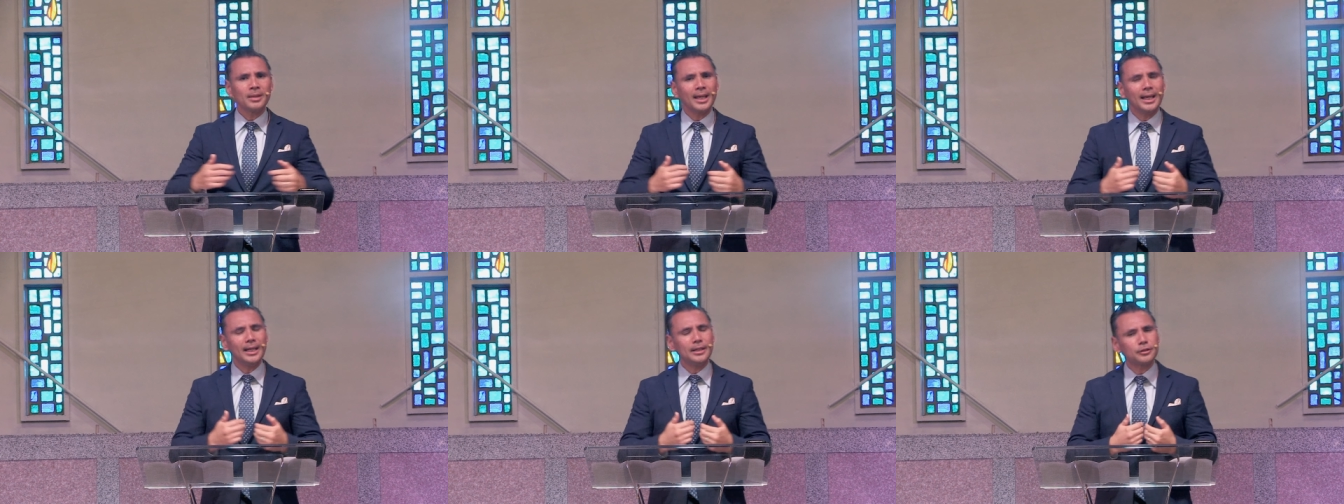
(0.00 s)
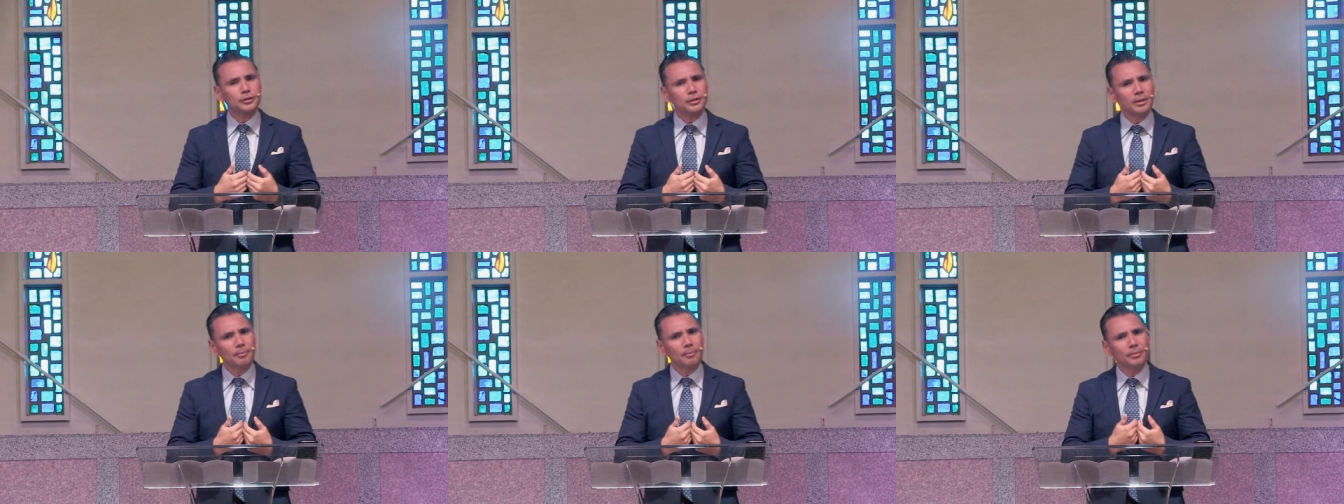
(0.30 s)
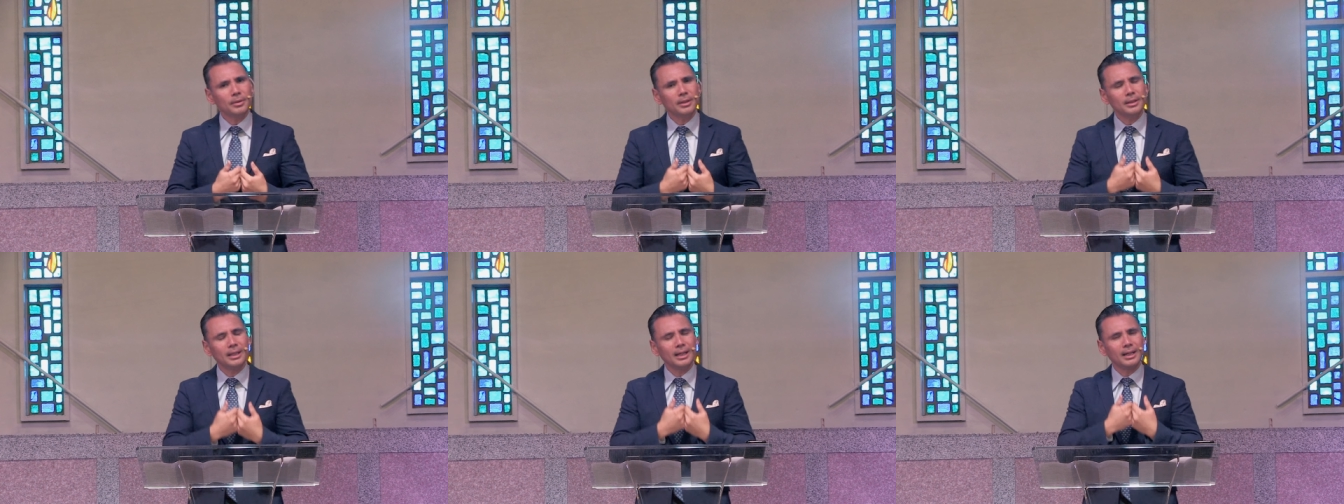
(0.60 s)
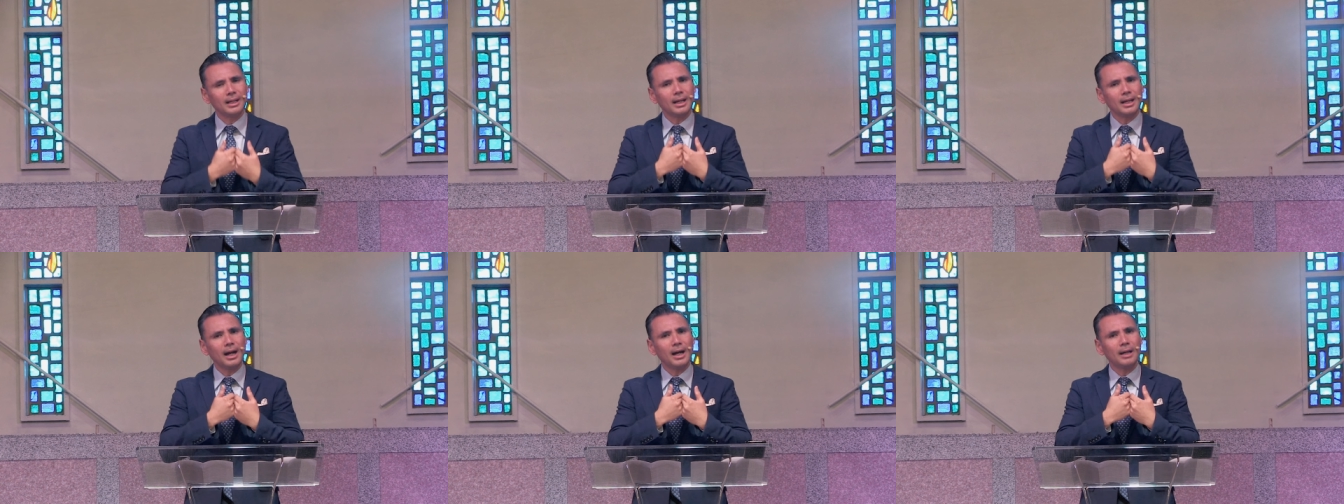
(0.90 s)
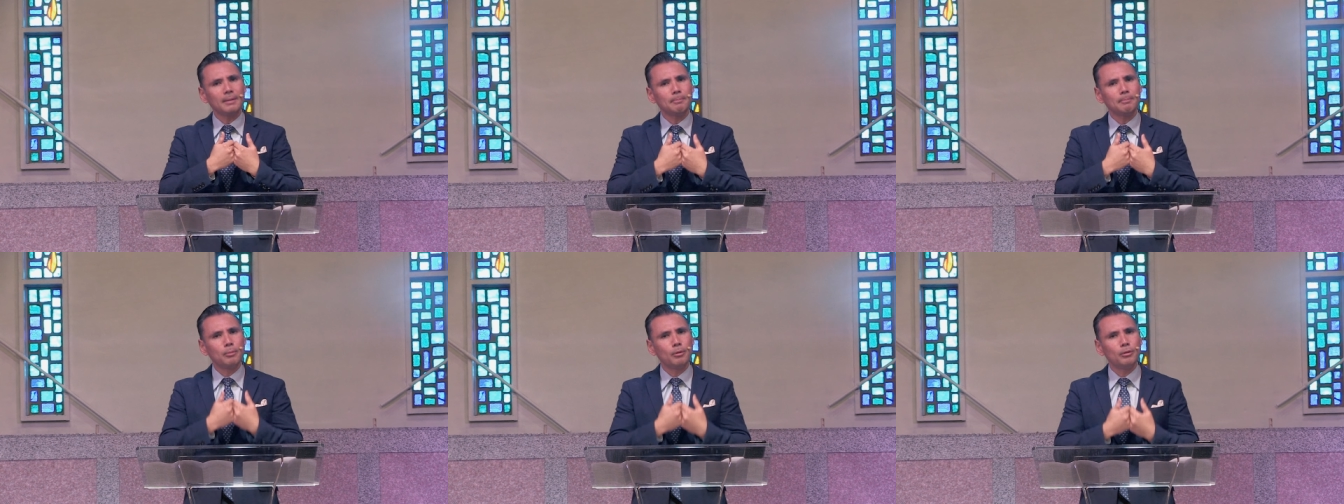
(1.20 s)
It's something that
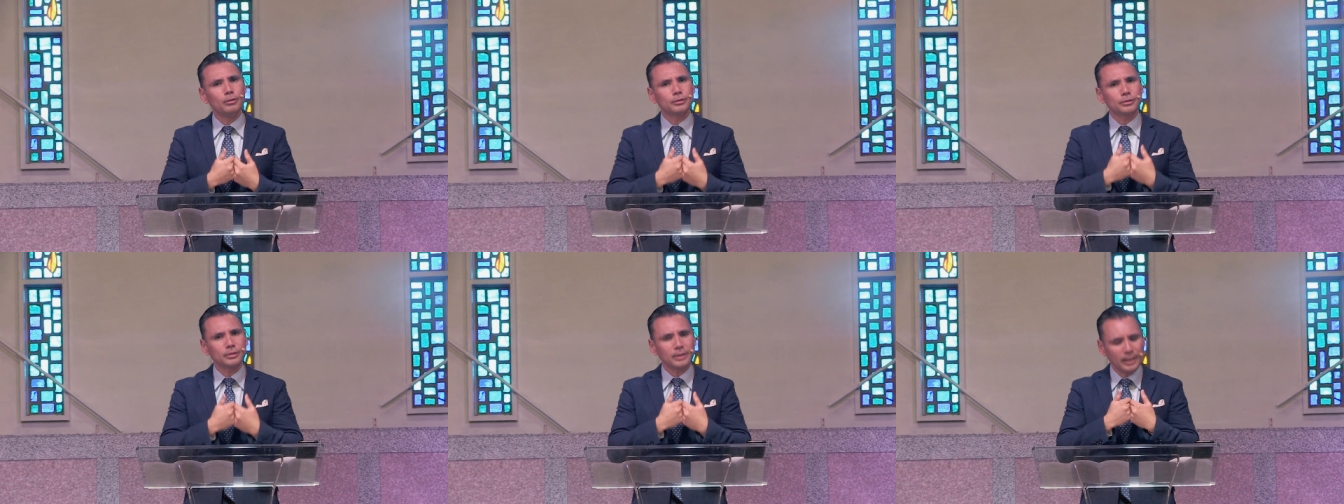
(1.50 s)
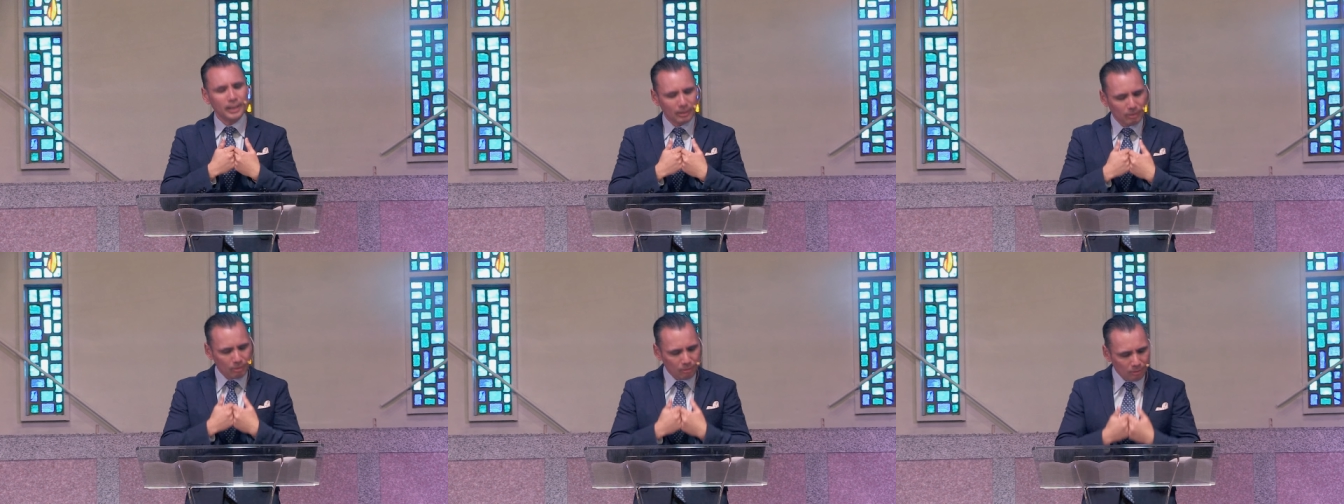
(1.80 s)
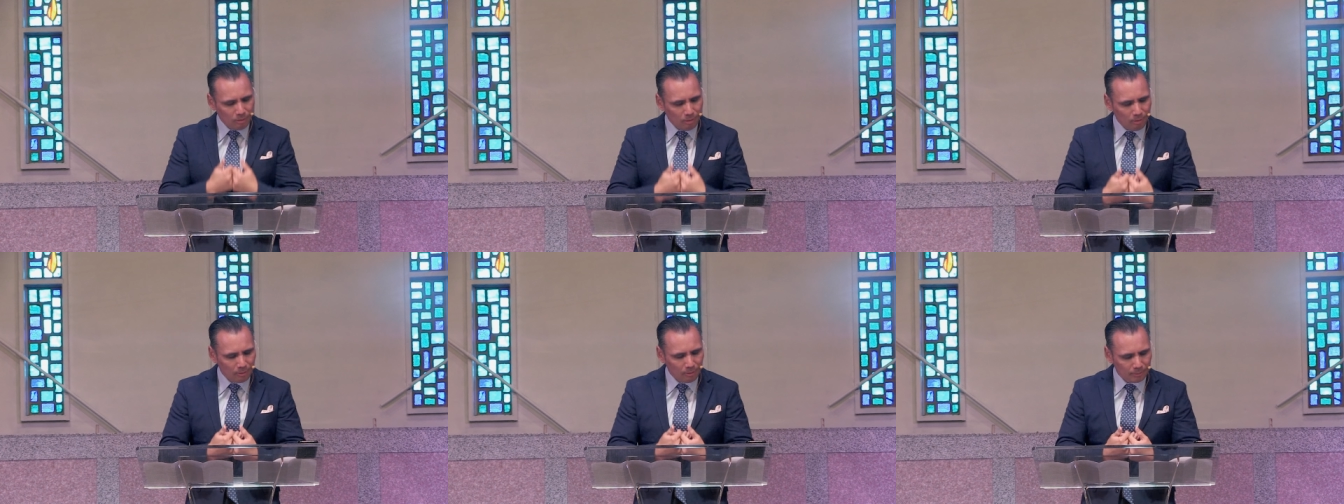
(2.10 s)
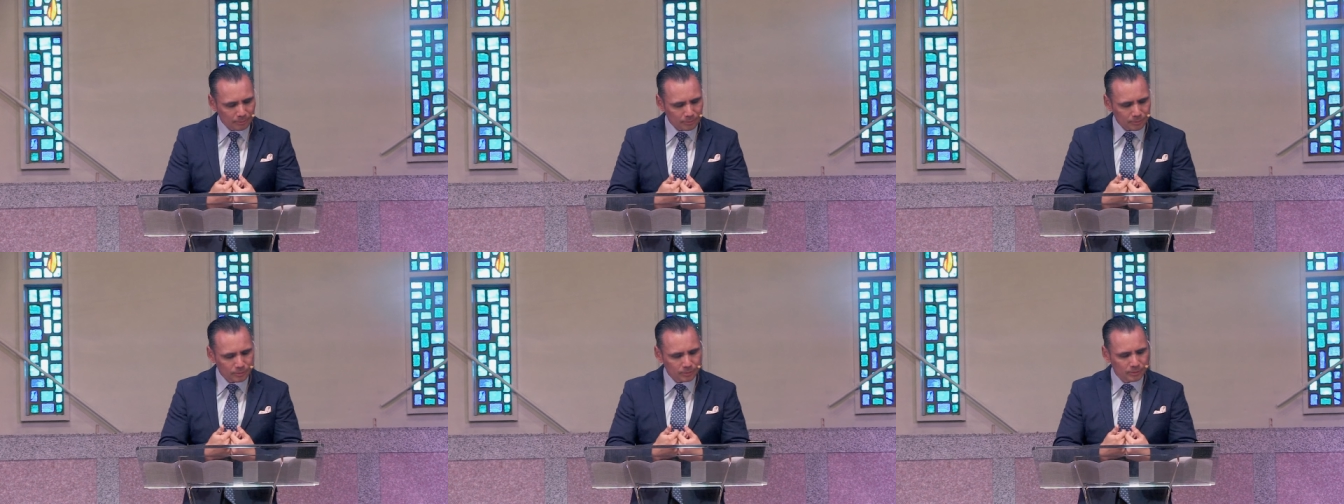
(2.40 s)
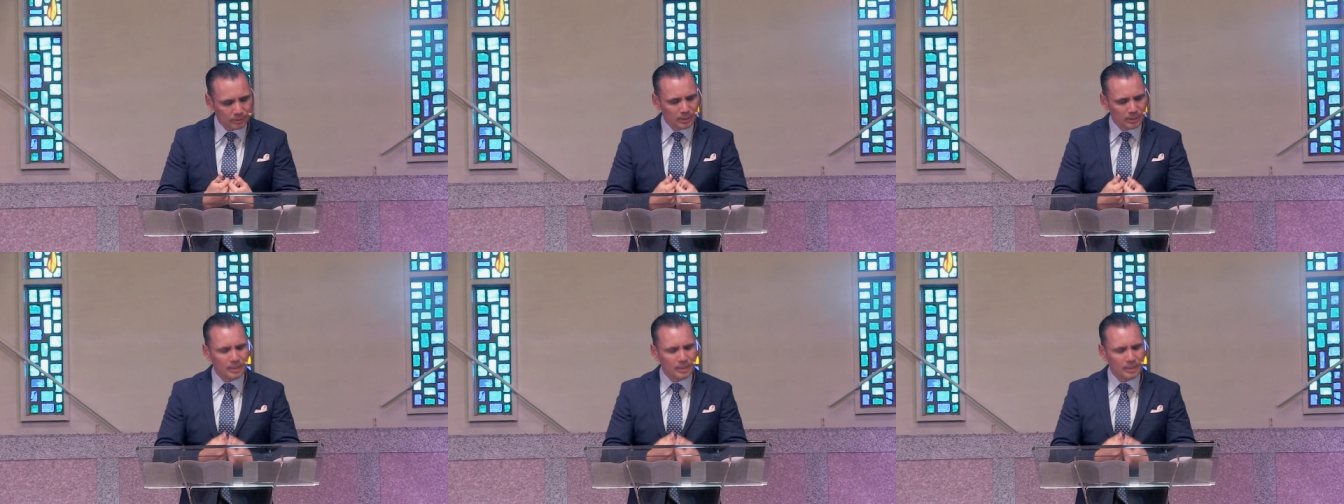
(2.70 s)
God puts in our hearts.